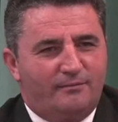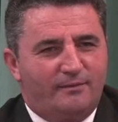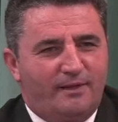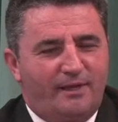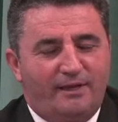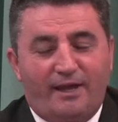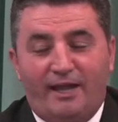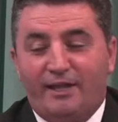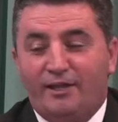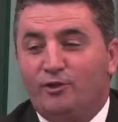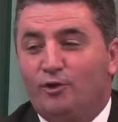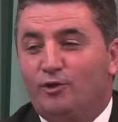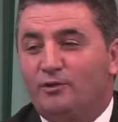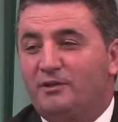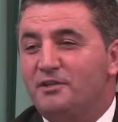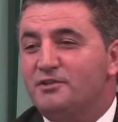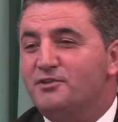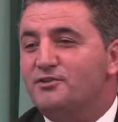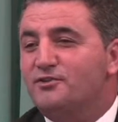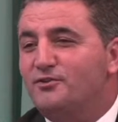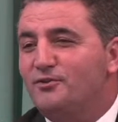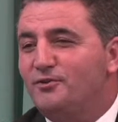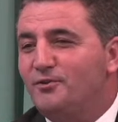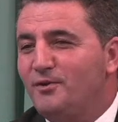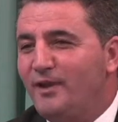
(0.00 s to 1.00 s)
I
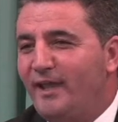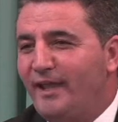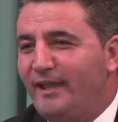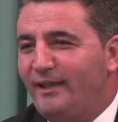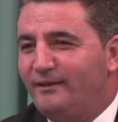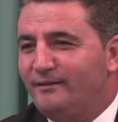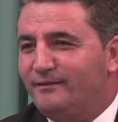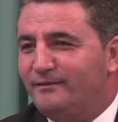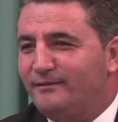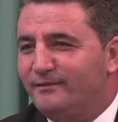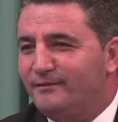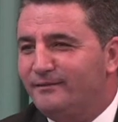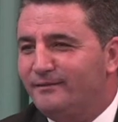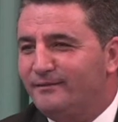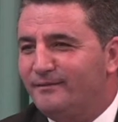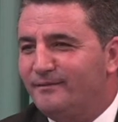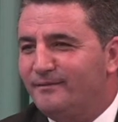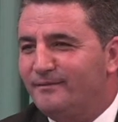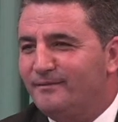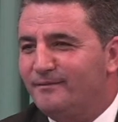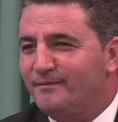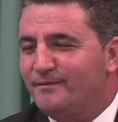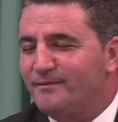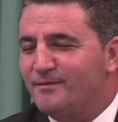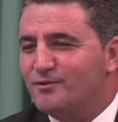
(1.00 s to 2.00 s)
noticed too late.
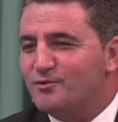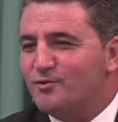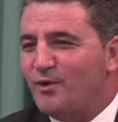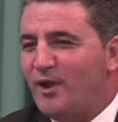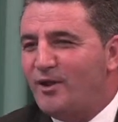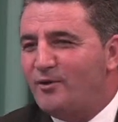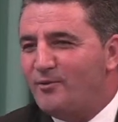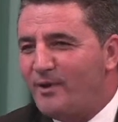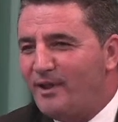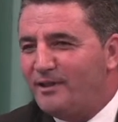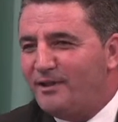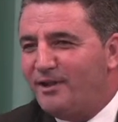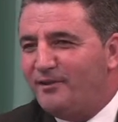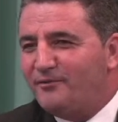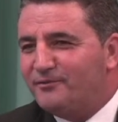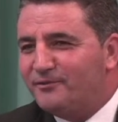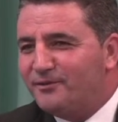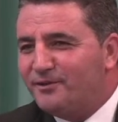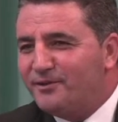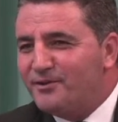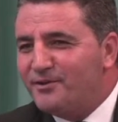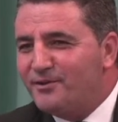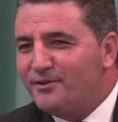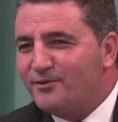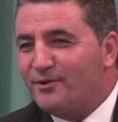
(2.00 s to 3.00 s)
So I ran
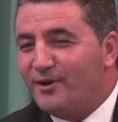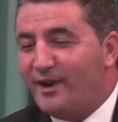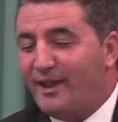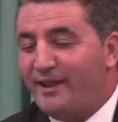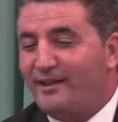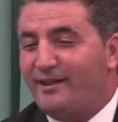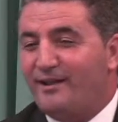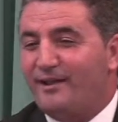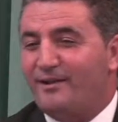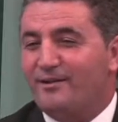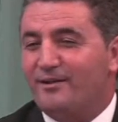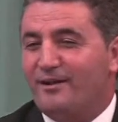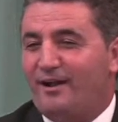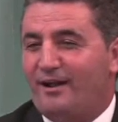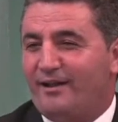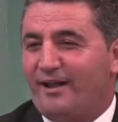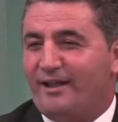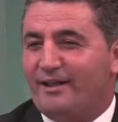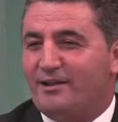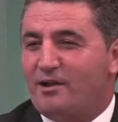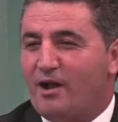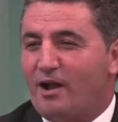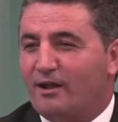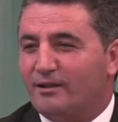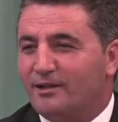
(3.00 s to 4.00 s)
after you, or I
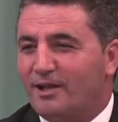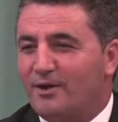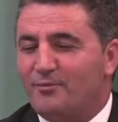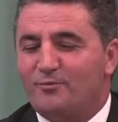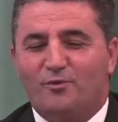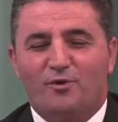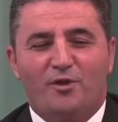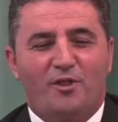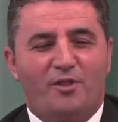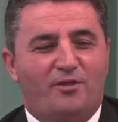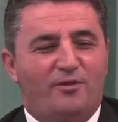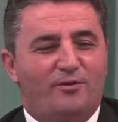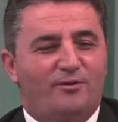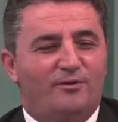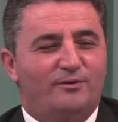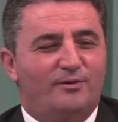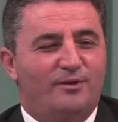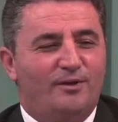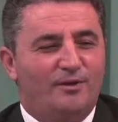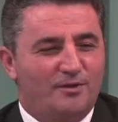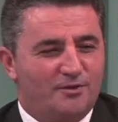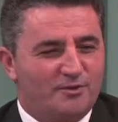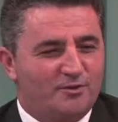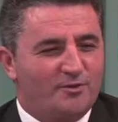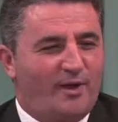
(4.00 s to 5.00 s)
caught up with you
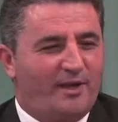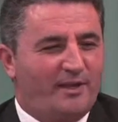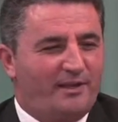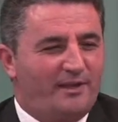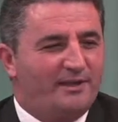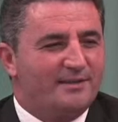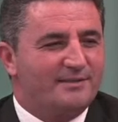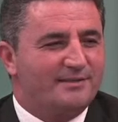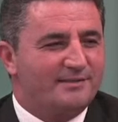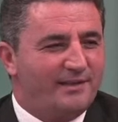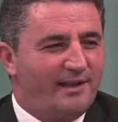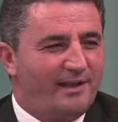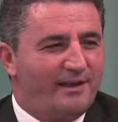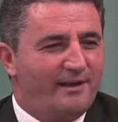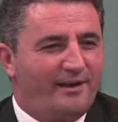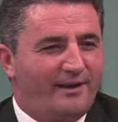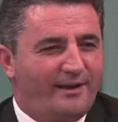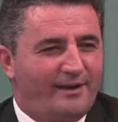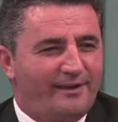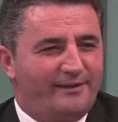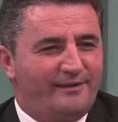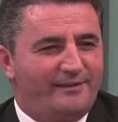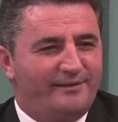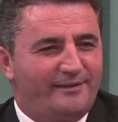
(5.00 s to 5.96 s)
so I can say hi.